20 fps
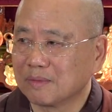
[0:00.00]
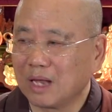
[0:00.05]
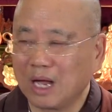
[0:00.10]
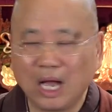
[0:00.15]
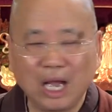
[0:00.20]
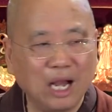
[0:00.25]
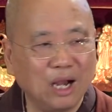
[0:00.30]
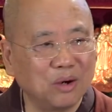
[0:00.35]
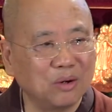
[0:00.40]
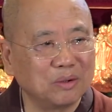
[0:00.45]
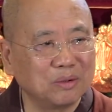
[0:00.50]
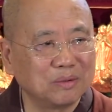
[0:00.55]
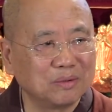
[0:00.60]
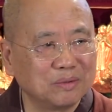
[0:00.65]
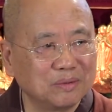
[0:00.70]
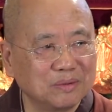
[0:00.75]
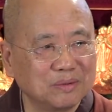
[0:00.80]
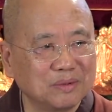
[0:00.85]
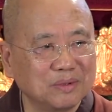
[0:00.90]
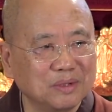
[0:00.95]
How?
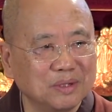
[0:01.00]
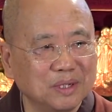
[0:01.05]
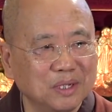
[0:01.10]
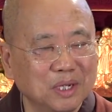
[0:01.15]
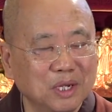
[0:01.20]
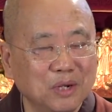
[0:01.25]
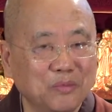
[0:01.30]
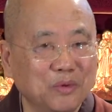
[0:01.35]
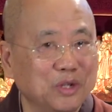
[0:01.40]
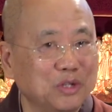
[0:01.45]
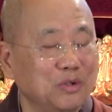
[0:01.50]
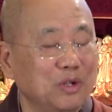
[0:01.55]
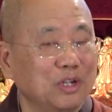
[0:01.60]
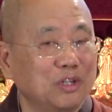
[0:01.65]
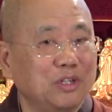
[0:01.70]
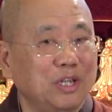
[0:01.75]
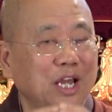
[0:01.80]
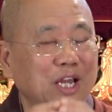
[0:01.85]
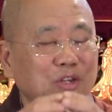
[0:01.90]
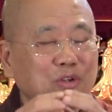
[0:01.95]
When you
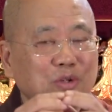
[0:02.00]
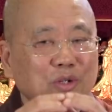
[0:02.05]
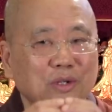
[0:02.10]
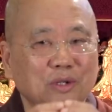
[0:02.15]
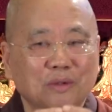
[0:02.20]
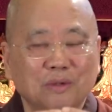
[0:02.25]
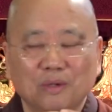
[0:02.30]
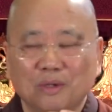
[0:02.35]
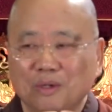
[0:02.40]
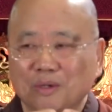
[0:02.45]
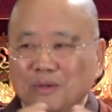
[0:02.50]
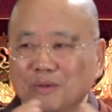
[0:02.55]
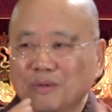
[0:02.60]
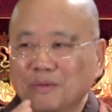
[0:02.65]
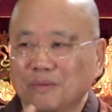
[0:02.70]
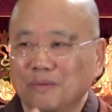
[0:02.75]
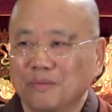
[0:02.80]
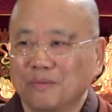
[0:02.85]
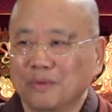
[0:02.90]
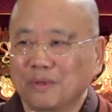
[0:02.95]
attach,
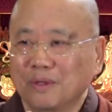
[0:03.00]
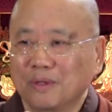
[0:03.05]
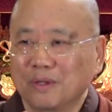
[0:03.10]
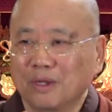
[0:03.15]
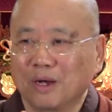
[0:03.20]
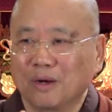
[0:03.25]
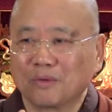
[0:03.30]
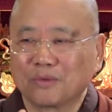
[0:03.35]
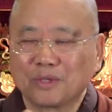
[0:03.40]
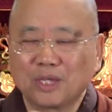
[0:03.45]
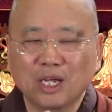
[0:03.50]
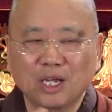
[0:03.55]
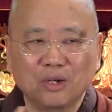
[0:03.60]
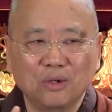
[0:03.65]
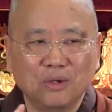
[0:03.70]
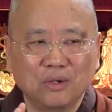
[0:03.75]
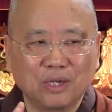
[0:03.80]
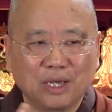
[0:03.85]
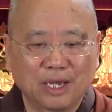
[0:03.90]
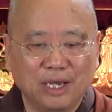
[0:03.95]
now take a
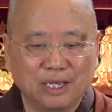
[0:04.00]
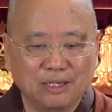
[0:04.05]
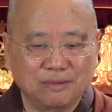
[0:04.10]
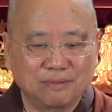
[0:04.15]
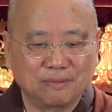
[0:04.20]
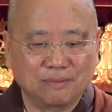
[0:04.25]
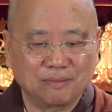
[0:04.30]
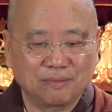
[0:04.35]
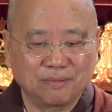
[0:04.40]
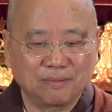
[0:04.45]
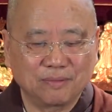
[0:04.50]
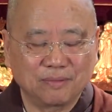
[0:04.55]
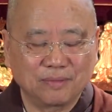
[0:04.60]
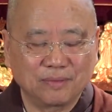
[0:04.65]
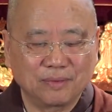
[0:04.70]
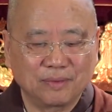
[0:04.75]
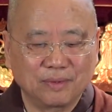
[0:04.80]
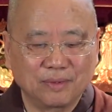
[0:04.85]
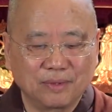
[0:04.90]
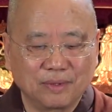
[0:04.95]
look
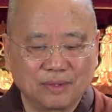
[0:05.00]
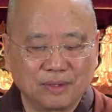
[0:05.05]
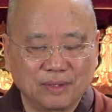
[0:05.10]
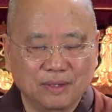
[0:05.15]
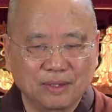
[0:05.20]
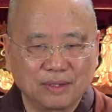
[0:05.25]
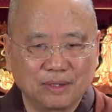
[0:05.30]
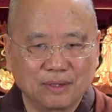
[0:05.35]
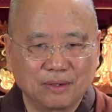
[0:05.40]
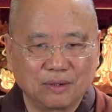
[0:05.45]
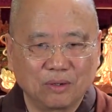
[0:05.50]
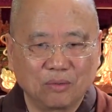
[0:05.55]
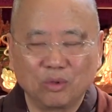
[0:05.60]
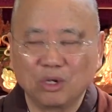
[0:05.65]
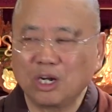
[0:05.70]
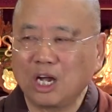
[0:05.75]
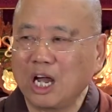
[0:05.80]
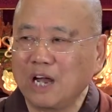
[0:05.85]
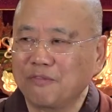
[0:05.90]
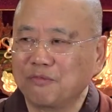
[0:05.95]
at
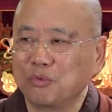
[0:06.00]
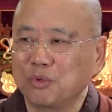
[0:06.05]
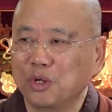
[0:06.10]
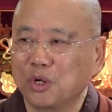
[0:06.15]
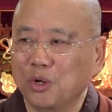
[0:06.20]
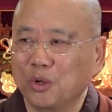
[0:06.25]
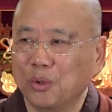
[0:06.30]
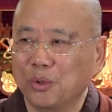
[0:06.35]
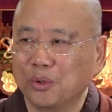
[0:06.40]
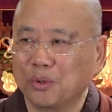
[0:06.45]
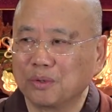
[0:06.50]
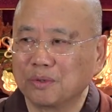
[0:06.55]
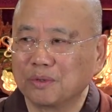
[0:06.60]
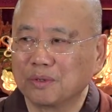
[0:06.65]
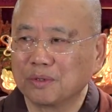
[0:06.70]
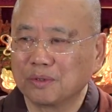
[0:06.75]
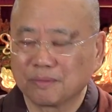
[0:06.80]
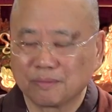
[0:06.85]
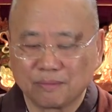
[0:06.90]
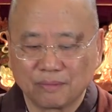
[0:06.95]
what have we learned.